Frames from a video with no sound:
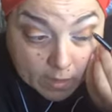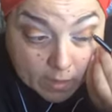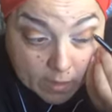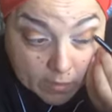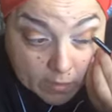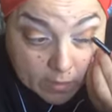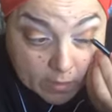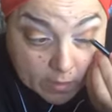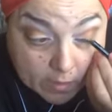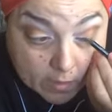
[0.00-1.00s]
And the
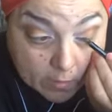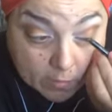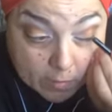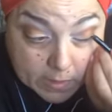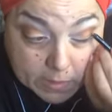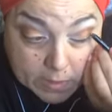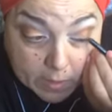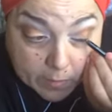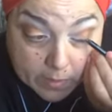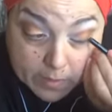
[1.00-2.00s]
best thing
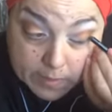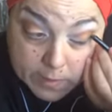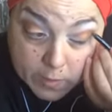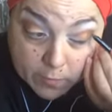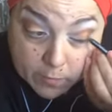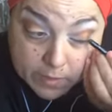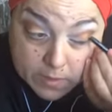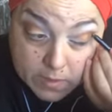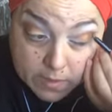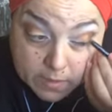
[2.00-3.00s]
about a nice soft
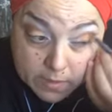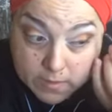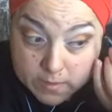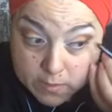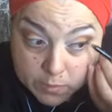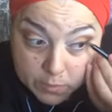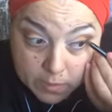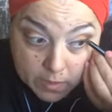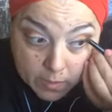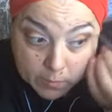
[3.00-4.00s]
pencil like this is you
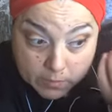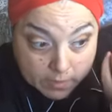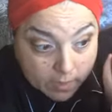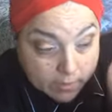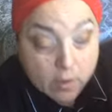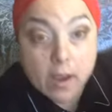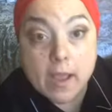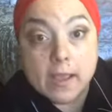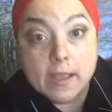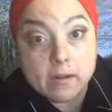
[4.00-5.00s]
are not pulling on your
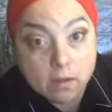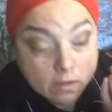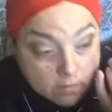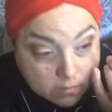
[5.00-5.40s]
eye at all.